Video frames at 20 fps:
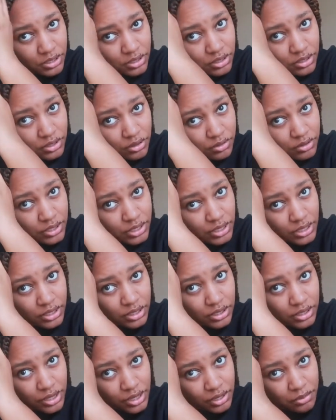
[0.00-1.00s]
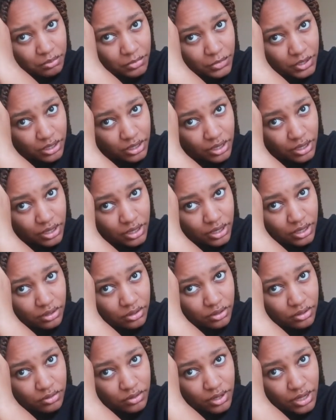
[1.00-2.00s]
don't get like me, like I
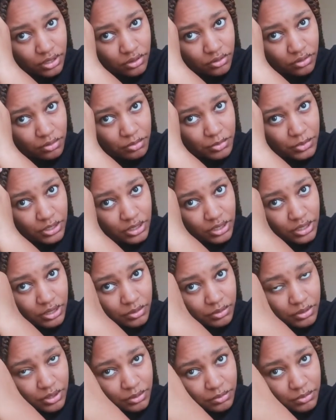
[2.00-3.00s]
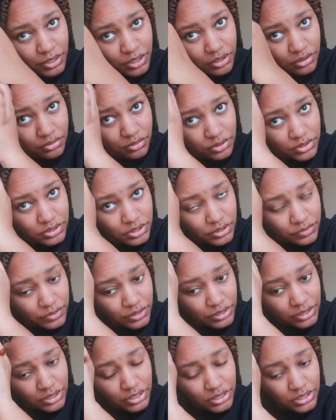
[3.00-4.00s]
normally get when I'm like doing stuff
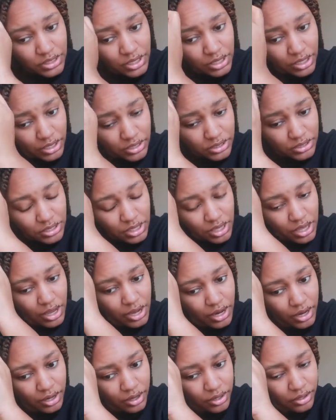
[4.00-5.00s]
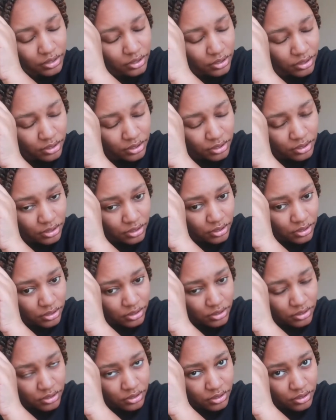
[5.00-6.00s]
like this. I get scared,
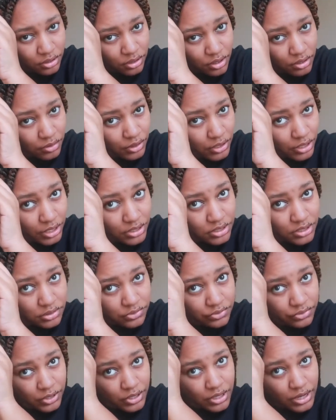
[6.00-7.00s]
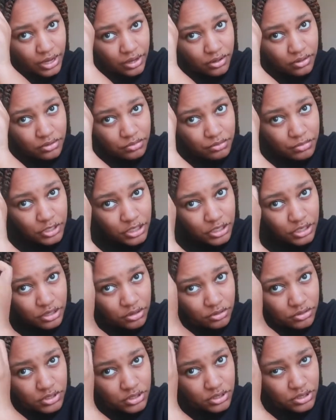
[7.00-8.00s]
you know, and I just freak out. But
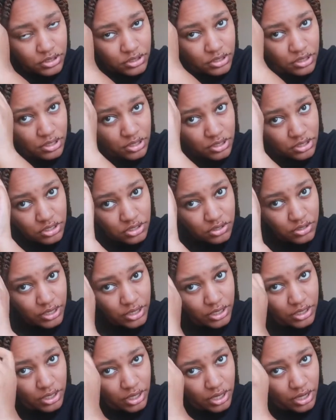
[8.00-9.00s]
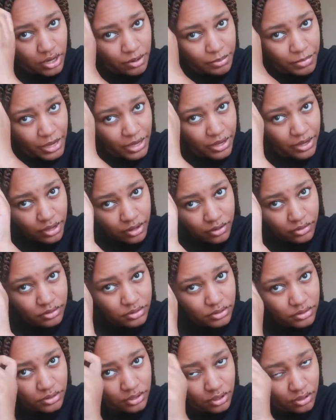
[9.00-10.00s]
no, just straighten the hair back out.
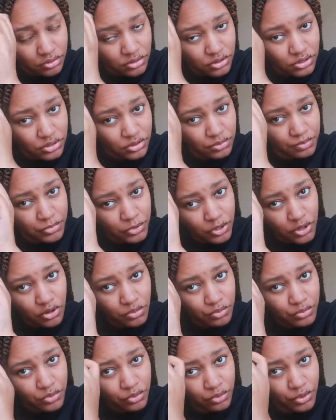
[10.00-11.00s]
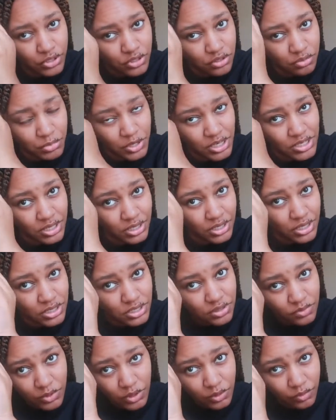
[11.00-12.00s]
Don't comb through it too much
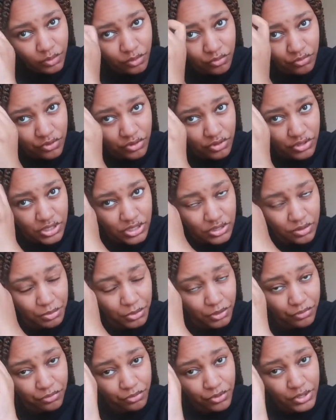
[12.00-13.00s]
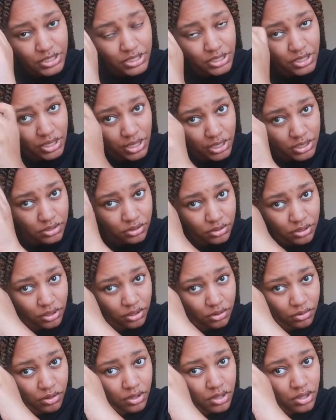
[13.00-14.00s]
unless you want it real frizzy, that's on
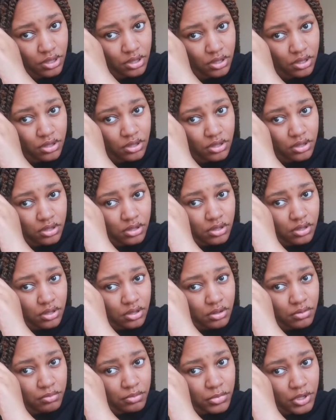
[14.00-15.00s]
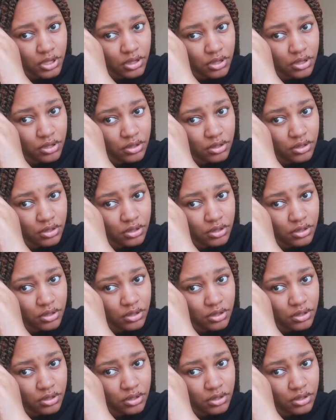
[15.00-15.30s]
you. But